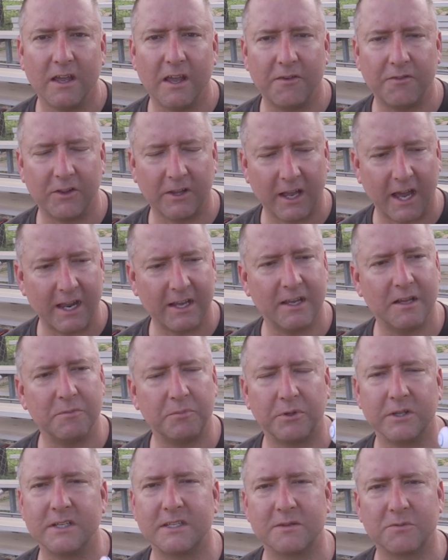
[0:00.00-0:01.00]
If you like
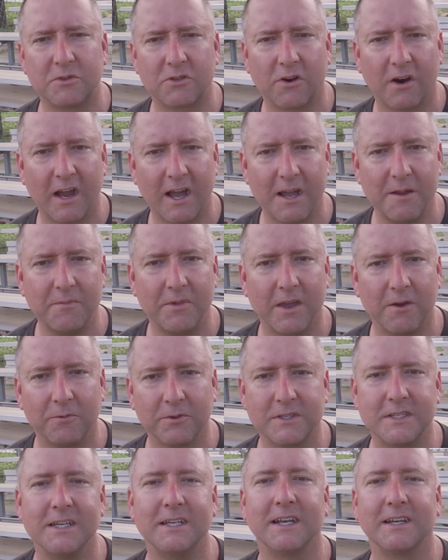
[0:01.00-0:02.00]
it, please subscribe, and
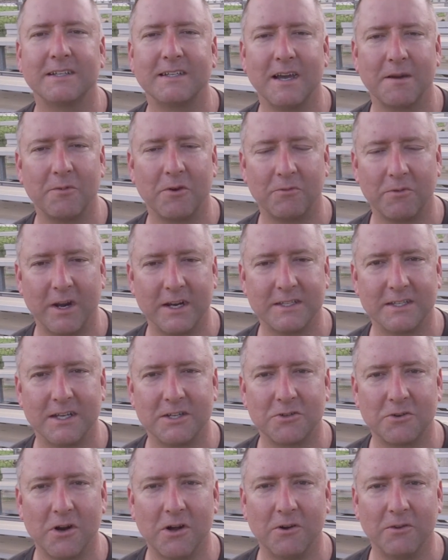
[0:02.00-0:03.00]
we'll see you next time on Ready,
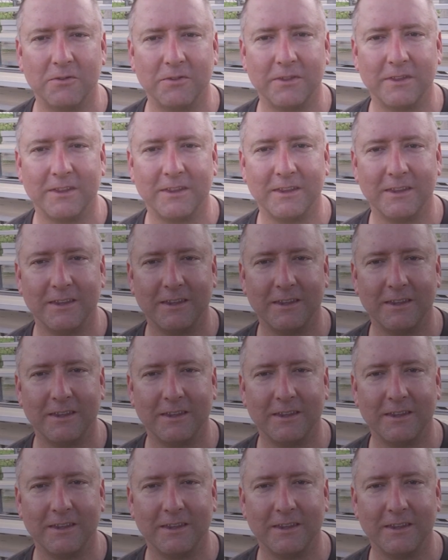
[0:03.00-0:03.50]
Set, Drone.